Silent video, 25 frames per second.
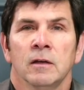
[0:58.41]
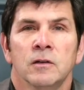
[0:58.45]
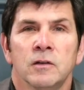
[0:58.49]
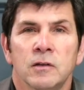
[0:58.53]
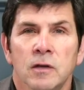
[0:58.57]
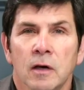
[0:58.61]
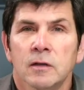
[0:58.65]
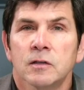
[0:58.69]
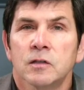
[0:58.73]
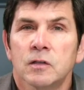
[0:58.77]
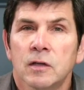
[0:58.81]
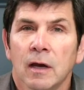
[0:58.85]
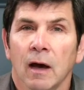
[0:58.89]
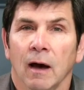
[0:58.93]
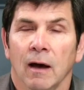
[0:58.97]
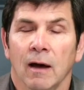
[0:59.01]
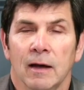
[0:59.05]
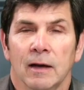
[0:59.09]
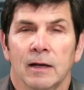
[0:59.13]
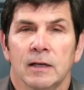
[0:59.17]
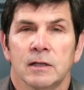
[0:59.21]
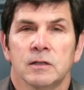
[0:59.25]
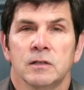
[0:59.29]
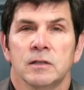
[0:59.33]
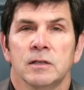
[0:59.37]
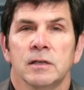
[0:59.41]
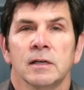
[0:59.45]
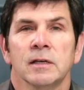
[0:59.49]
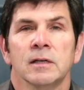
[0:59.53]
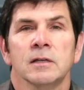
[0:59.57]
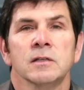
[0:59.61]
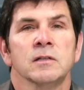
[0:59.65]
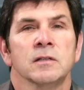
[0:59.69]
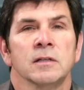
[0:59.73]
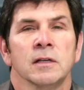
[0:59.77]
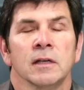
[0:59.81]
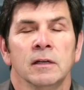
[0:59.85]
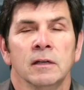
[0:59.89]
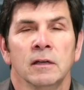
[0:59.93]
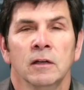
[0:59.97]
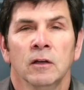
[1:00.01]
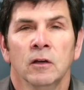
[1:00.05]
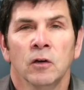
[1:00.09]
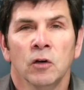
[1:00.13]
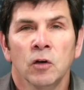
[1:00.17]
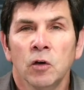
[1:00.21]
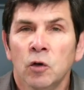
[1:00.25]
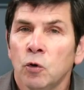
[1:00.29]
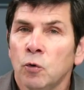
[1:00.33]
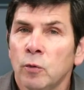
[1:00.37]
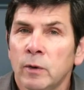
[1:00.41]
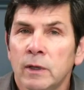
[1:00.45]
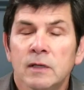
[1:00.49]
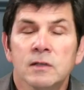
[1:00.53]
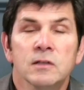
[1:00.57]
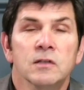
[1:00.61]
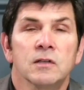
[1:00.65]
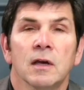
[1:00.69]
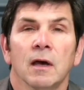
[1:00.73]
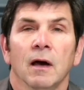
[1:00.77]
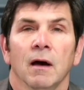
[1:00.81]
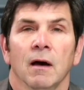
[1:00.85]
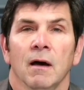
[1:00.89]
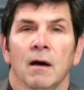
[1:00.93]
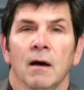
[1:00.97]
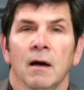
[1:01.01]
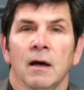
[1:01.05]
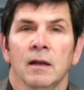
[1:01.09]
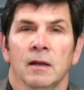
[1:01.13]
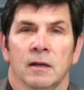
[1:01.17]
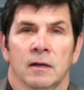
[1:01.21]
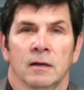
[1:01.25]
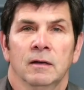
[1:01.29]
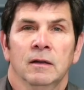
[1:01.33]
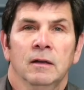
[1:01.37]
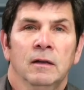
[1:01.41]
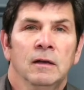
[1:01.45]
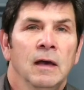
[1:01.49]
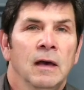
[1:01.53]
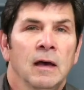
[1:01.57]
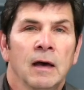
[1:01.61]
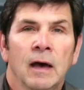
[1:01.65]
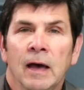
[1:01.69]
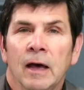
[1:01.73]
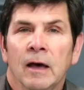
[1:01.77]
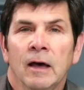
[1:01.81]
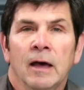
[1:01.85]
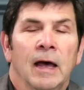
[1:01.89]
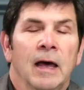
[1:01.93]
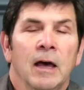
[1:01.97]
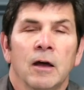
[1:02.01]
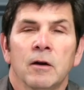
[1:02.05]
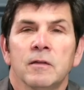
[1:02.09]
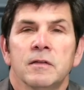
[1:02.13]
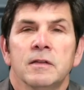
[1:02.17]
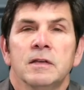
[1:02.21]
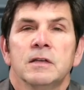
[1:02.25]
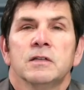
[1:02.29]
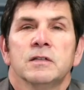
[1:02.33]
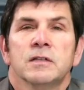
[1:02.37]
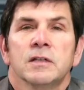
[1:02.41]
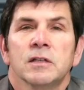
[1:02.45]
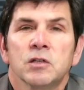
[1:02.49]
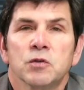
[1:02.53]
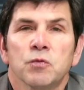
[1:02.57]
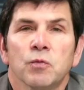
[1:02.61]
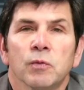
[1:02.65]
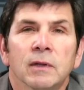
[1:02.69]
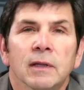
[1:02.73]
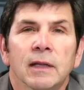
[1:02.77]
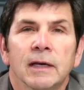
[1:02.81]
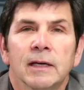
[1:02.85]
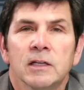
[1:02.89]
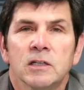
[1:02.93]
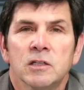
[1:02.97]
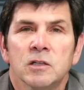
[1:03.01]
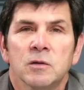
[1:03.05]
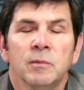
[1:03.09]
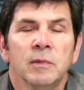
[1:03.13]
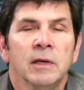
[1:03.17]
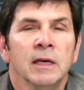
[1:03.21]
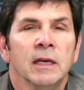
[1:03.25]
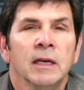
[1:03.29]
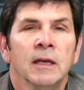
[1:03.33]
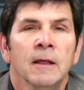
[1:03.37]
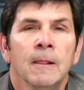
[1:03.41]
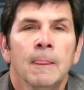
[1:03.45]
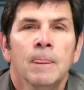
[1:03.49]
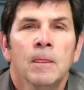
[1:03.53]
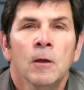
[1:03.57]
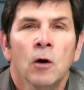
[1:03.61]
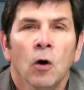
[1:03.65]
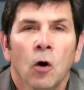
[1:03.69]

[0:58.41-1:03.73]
does God exist, and who is God, and how do these things relate to me?